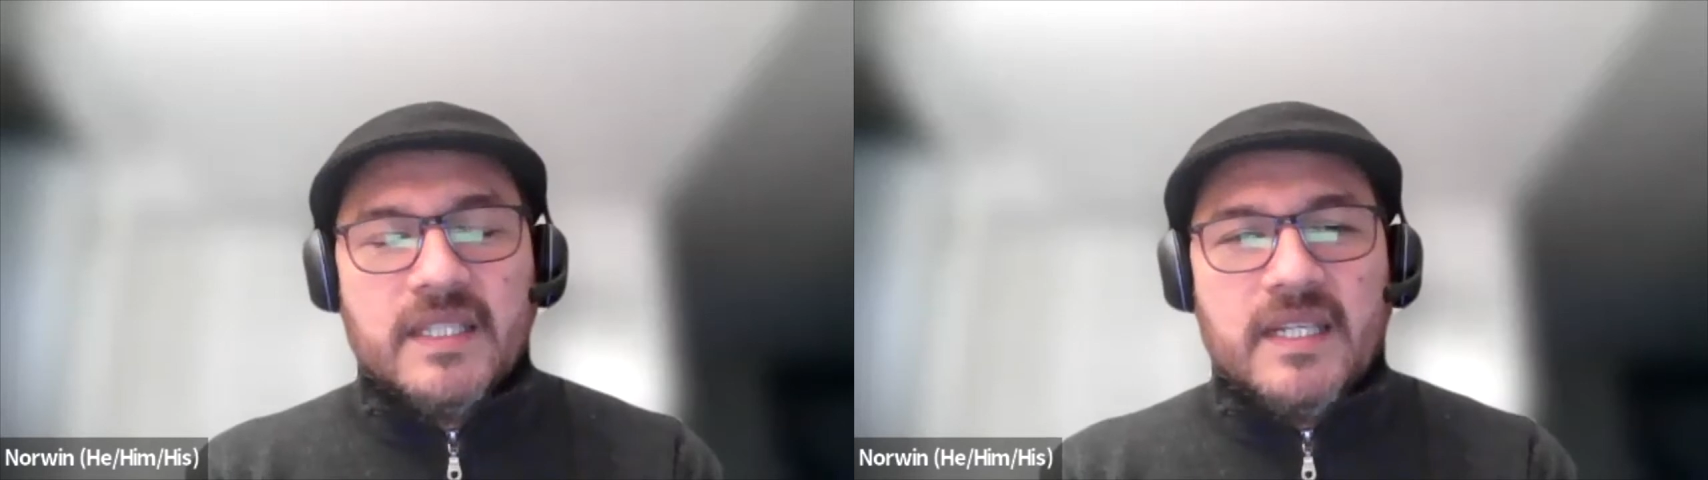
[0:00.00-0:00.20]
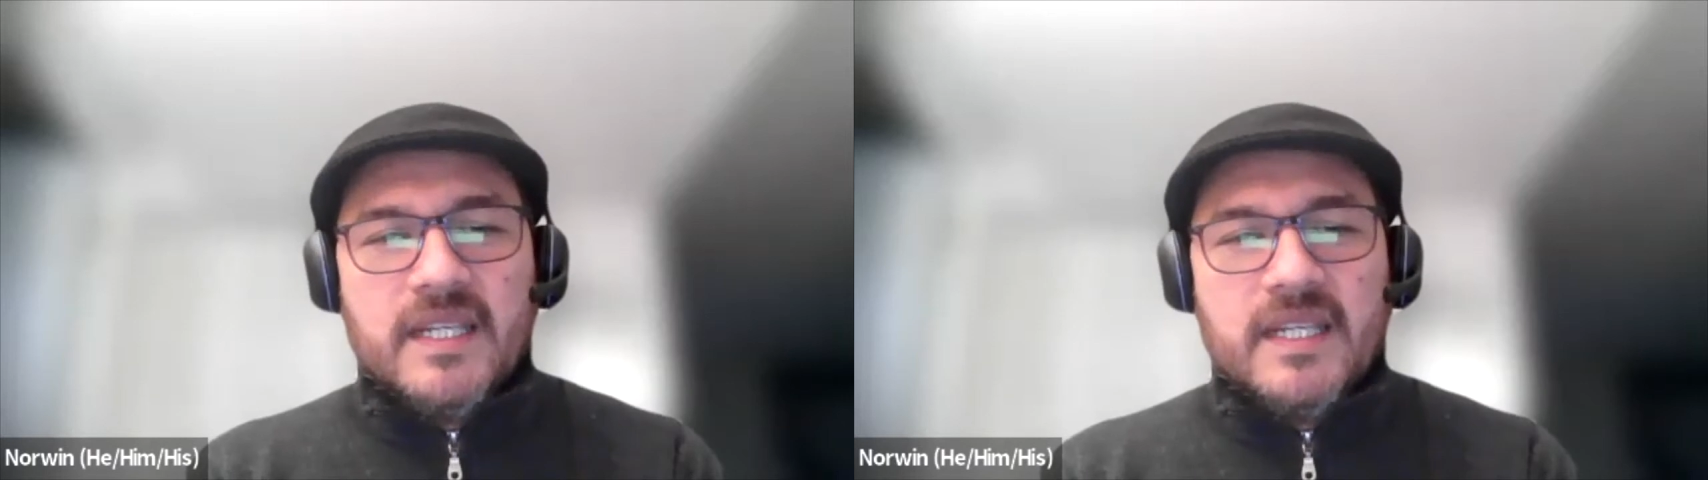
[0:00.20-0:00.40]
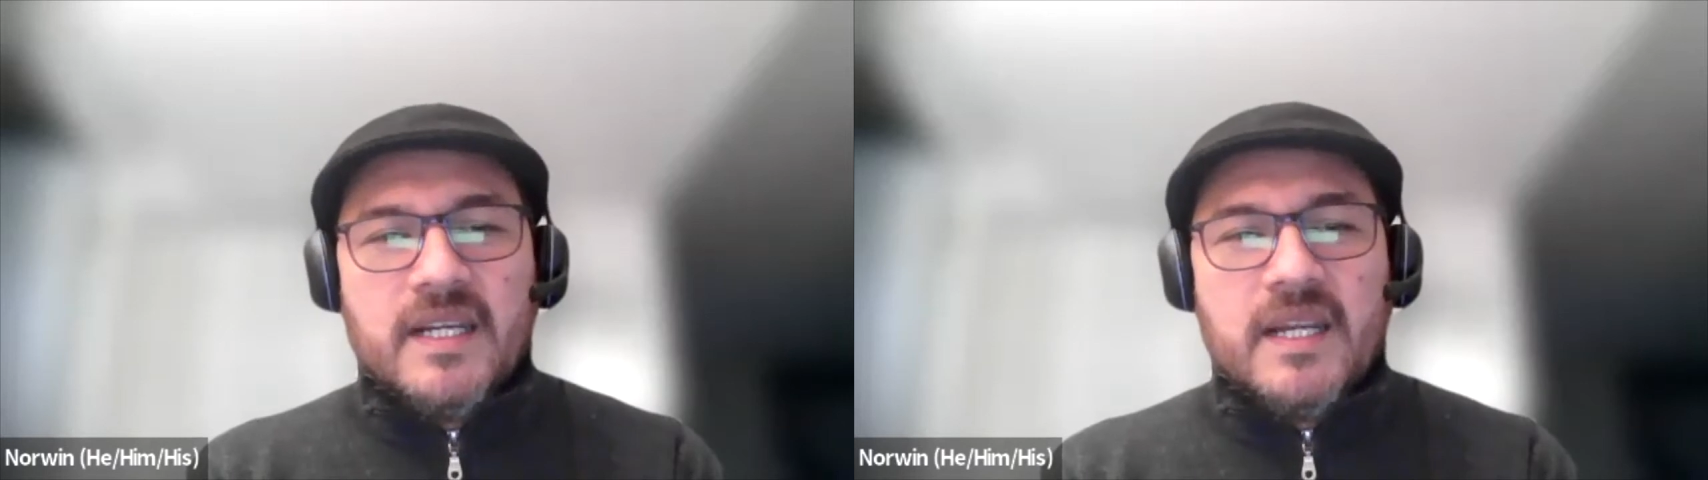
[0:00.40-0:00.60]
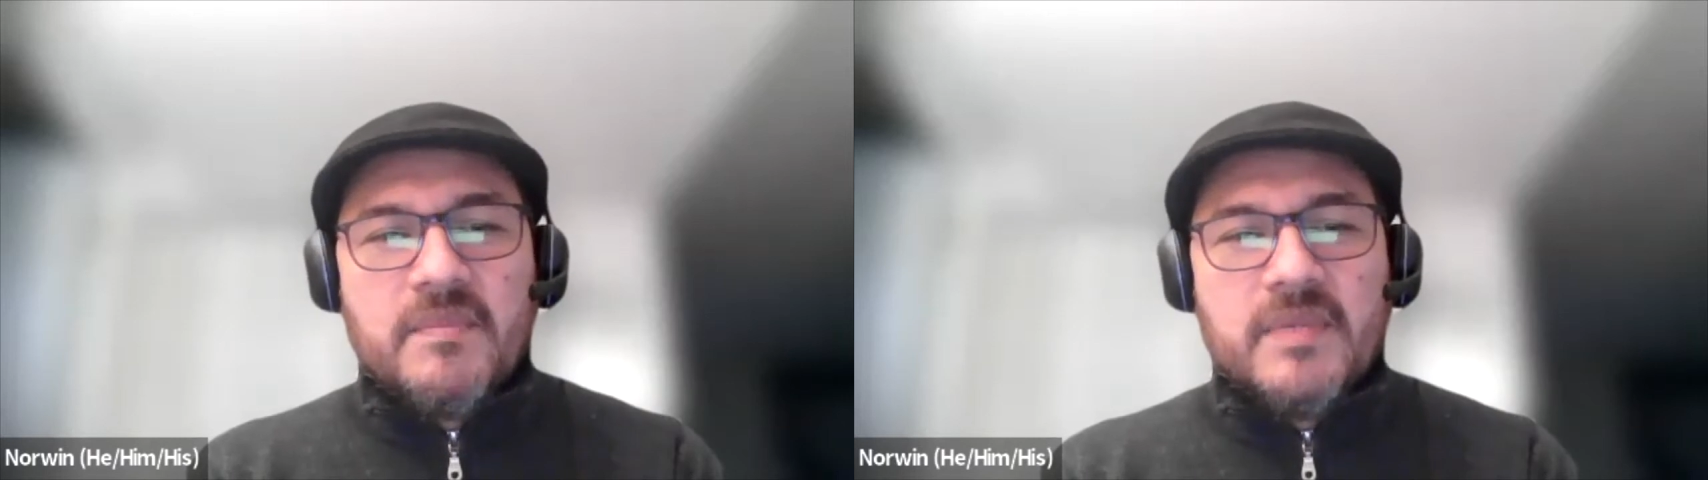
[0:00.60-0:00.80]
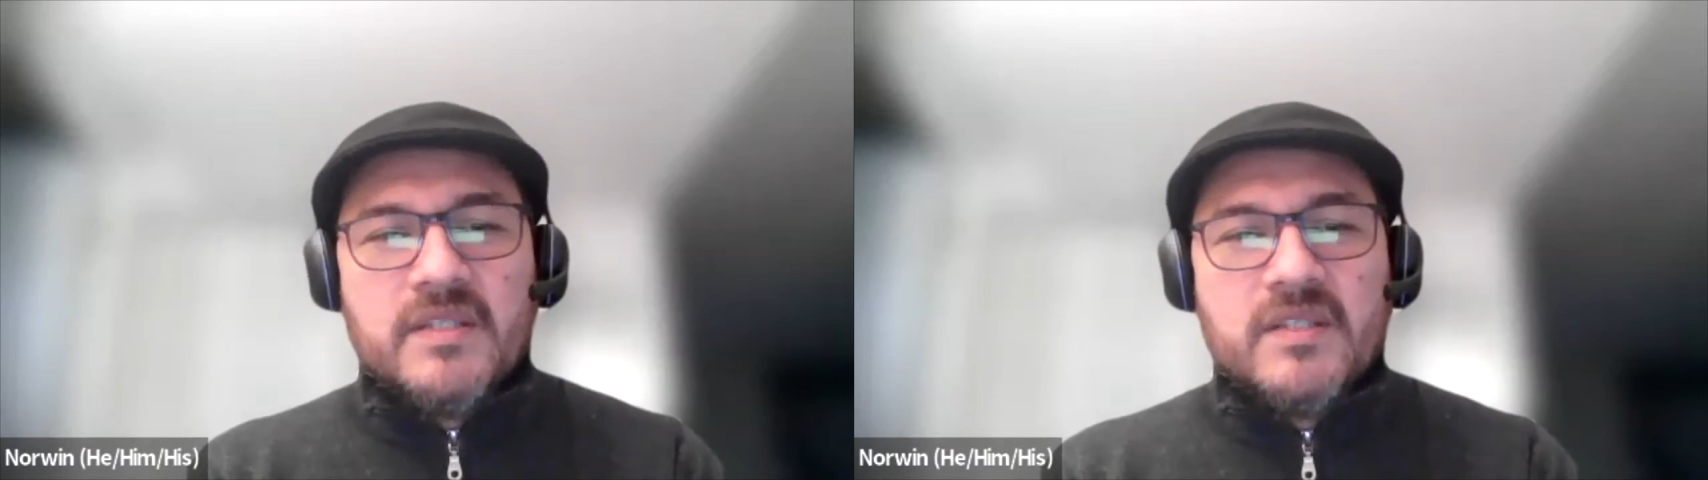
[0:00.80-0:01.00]
and I have
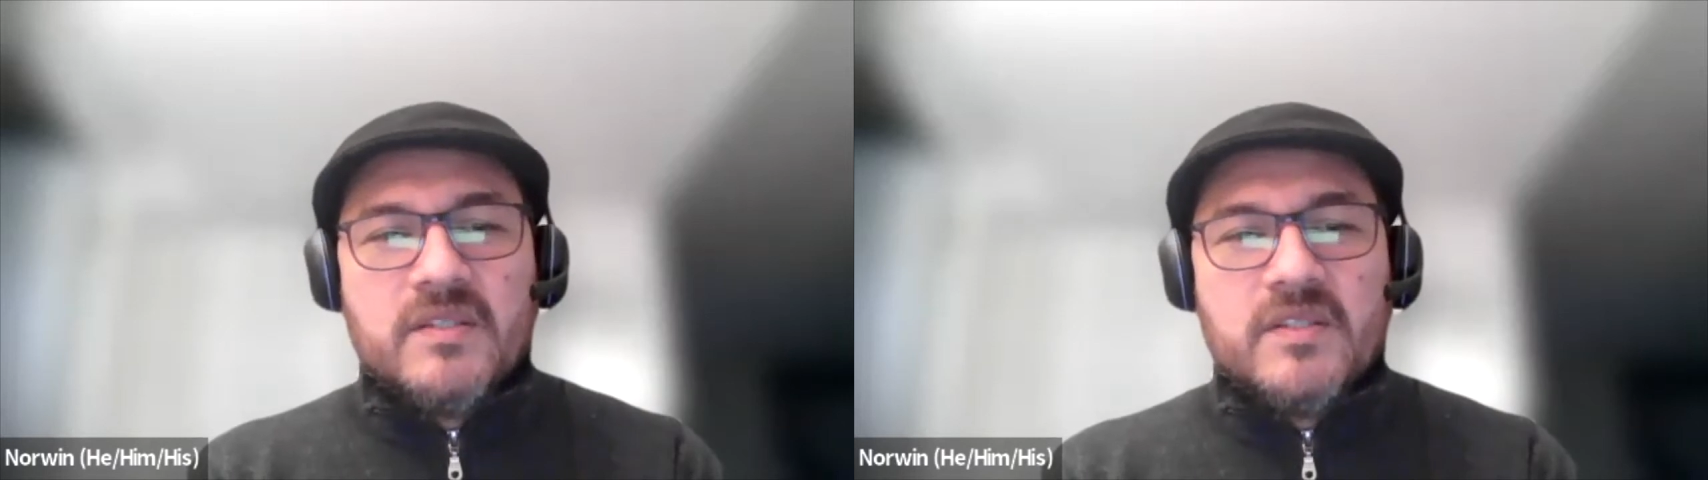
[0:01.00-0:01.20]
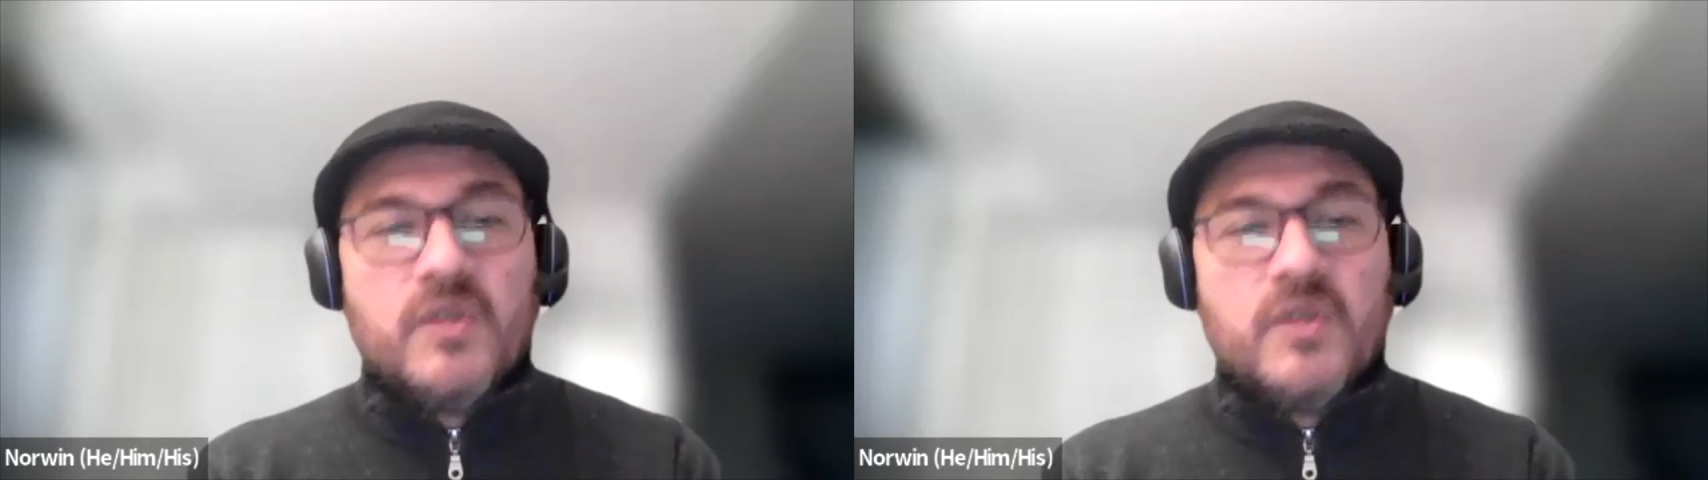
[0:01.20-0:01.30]
been 2